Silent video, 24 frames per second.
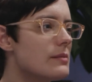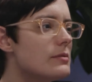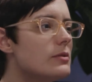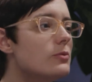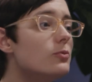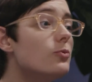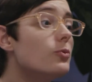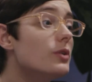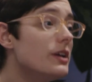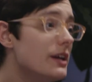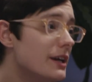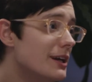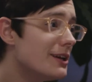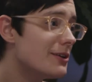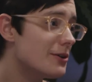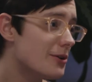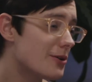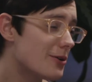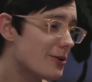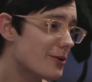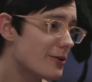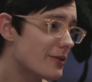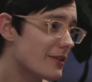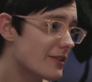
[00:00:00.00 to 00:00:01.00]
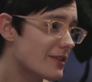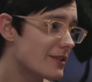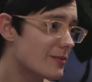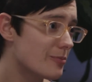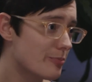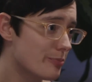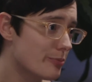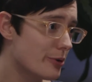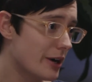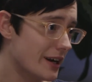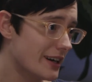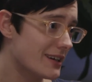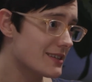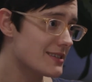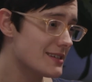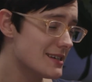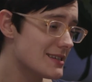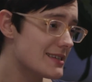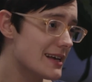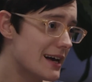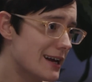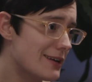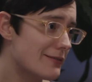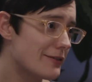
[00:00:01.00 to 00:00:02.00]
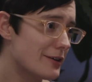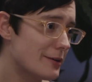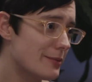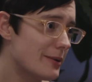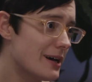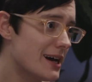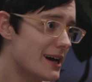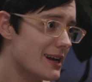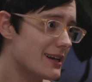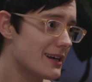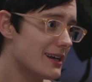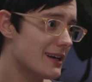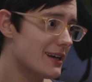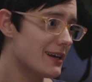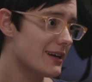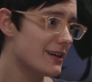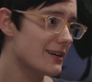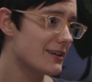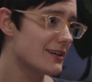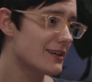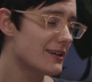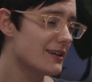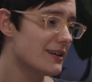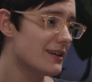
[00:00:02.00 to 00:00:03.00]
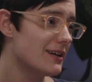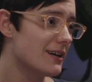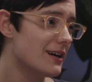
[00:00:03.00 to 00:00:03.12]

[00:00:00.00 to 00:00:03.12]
I mean, we know that the pregnancy is out of her body,